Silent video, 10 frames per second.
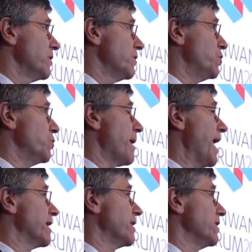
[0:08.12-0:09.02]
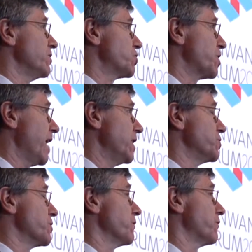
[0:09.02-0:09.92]
Humanity
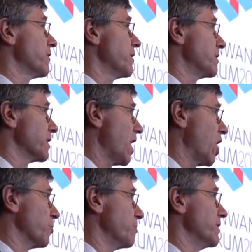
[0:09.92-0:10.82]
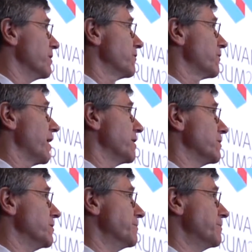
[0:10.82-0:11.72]
changes the carbon
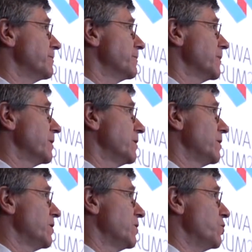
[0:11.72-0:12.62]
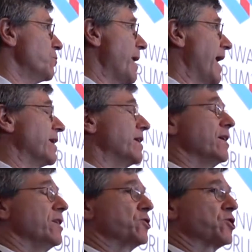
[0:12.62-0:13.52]
cycle.
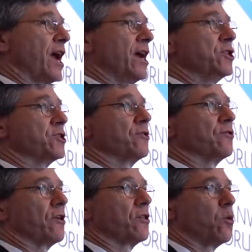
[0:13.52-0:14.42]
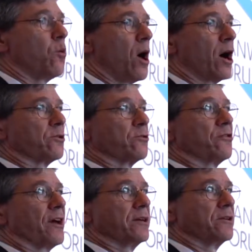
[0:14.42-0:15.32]
Humanity changes the water
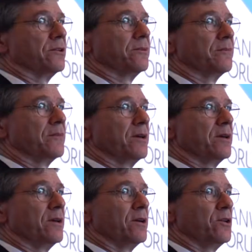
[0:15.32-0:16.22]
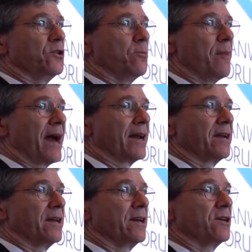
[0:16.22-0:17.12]
cycle.
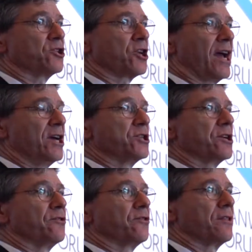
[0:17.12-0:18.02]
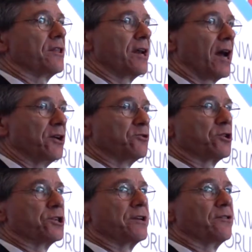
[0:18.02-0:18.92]
Humanity changes the
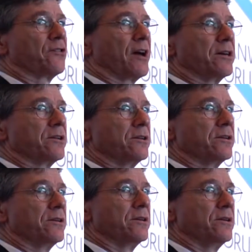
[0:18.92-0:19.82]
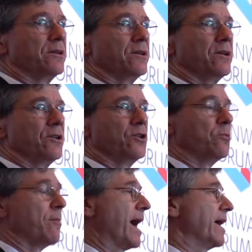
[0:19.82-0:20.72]
nitrogen cycle.
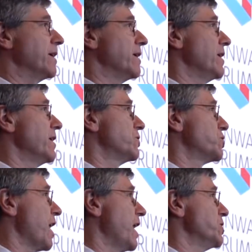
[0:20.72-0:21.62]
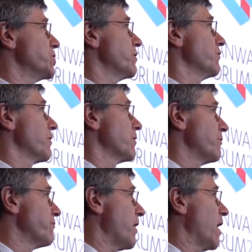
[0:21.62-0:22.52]
Humanity changes
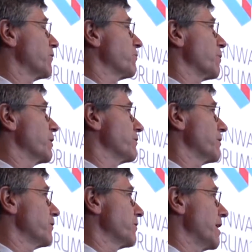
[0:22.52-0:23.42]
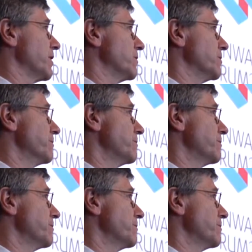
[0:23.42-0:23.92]
the phosphorus cycle.